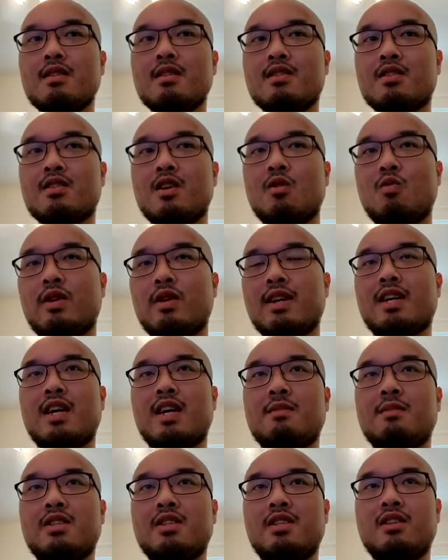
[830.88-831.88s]
when it
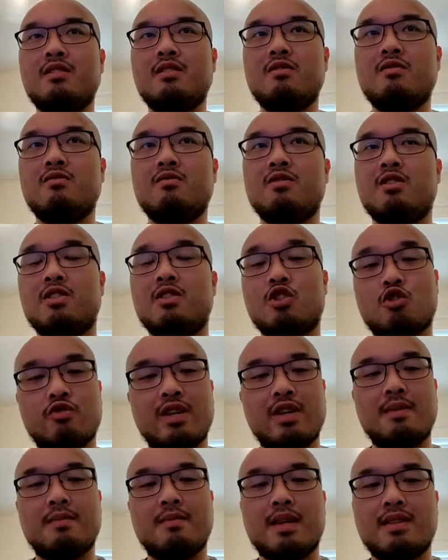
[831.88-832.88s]
comes to
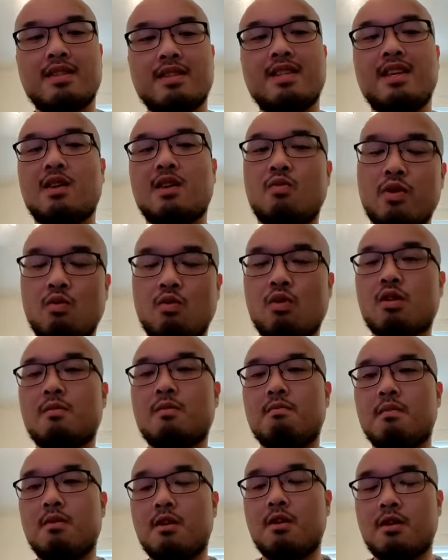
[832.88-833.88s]
treatments, yeah, we work
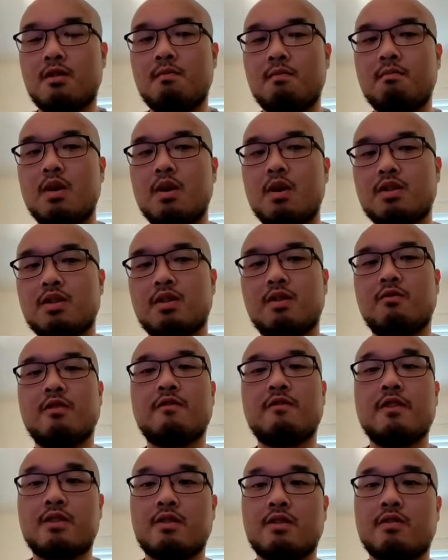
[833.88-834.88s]
mostly
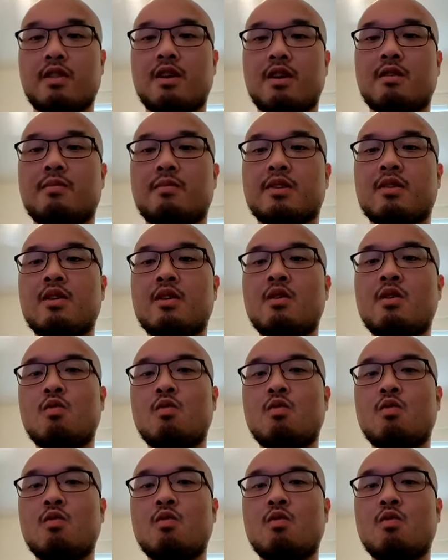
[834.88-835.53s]
with physical therapists.